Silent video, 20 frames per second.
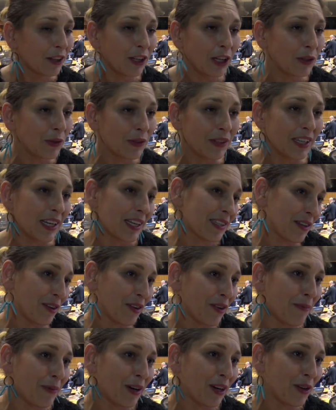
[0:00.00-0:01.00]
not only as a
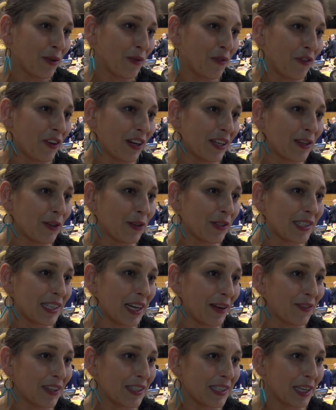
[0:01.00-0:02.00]
Roma, you feel
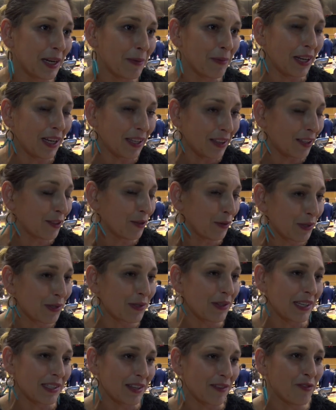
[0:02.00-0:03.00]
yourself discriminated,
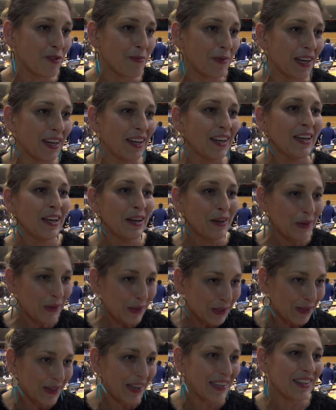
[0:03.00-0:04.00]
also as a woman,
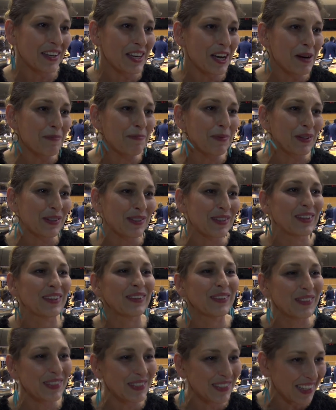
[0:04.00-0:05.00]
also as a young person,
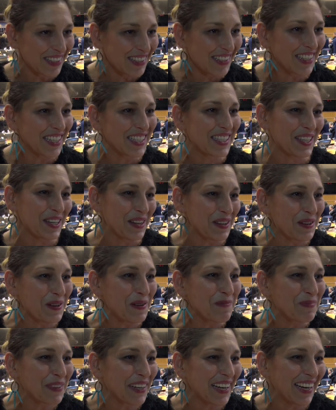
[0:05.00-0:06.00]
also as an Eastern
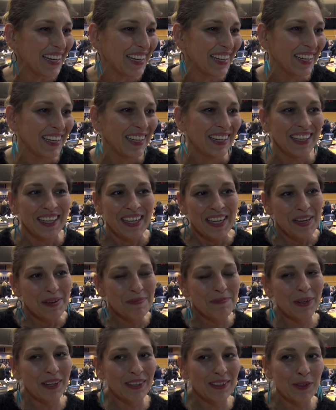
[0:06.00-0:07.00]
European.
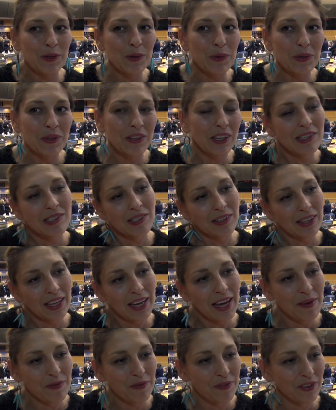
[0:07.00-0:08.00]
But who doesn't
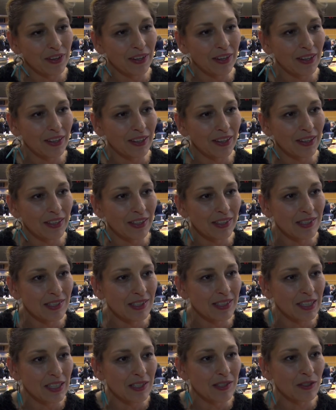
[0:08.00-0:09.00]
have
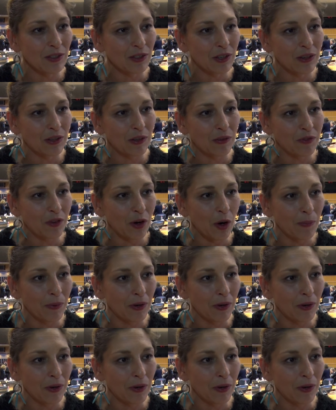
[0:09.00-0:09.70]
this sort of